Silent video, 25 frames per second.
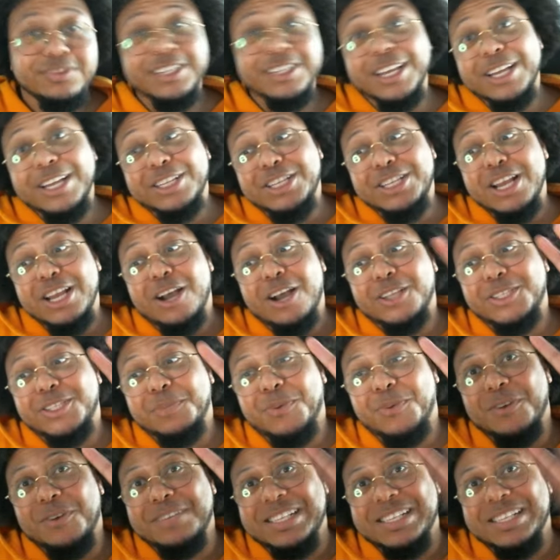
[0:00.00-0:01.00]
She also
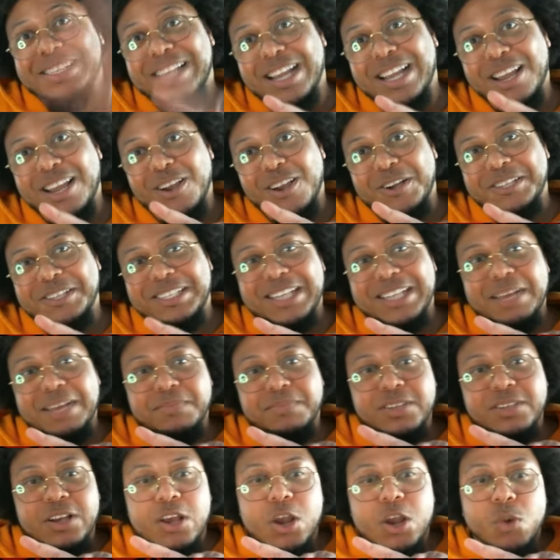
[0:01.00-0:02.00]
proved a second
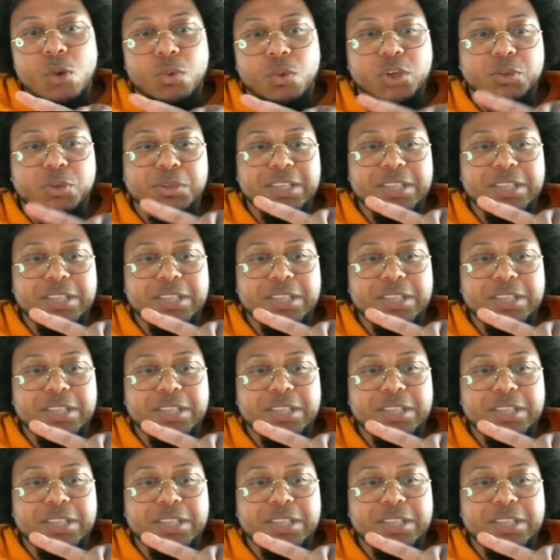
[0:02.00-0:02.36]
concept, which was